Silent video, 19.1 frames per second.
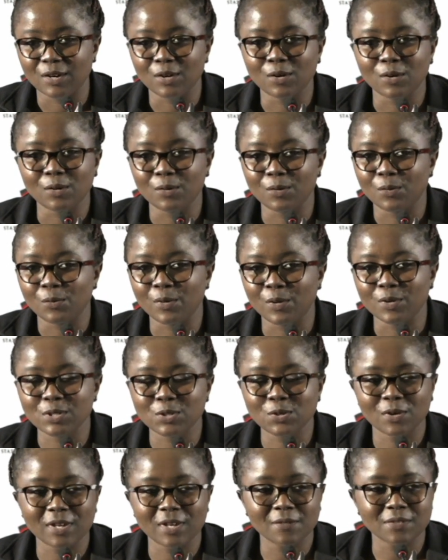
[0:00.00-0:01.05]
No, we
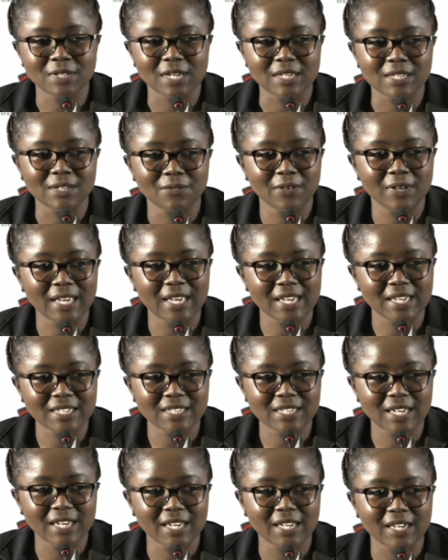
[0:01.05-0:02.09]
also give
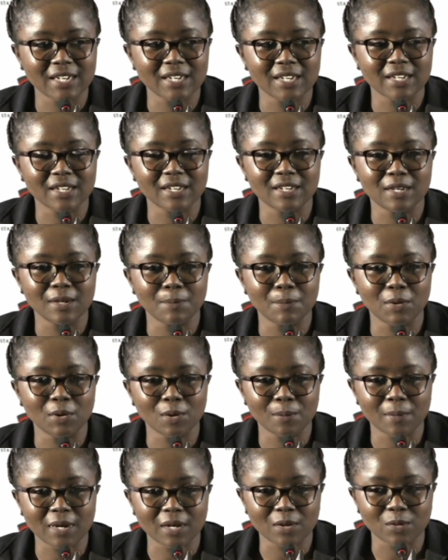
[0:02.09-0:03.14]
certificate and
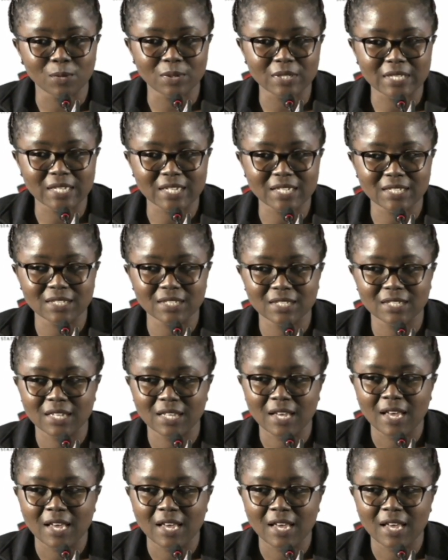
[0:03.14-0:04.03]
diploma courses.